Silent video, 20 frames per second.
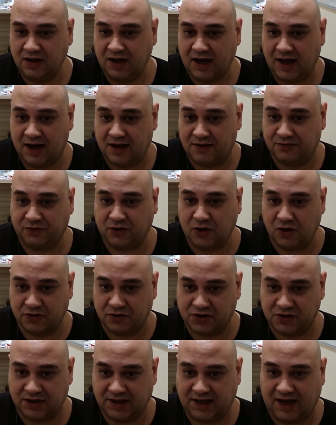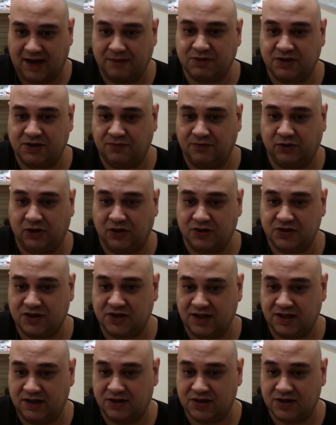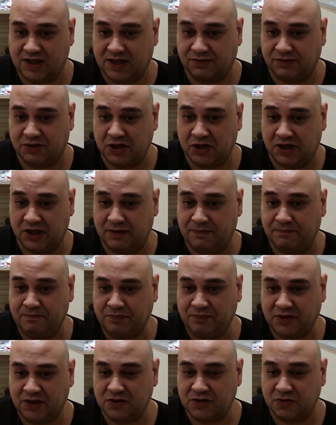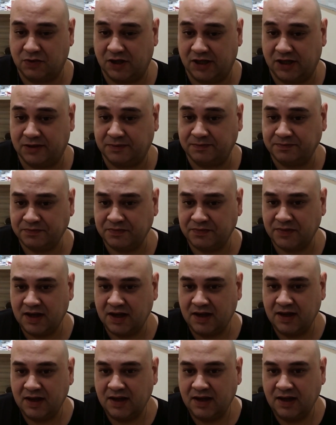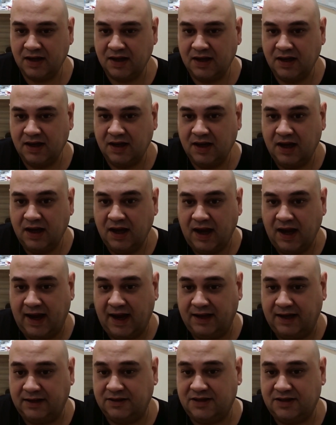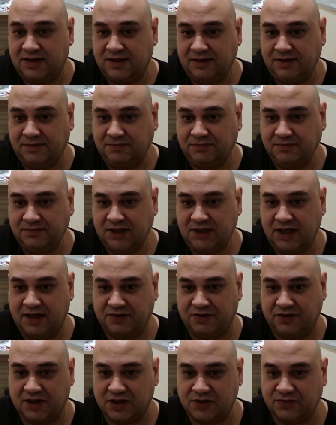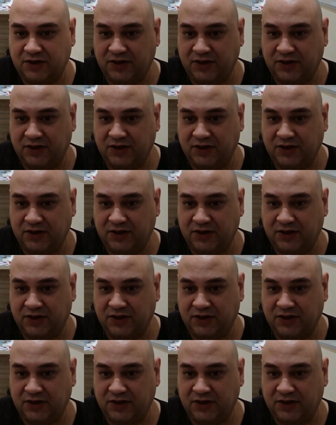have constant gaps in velocity instead of time as well. And yeah, thanks for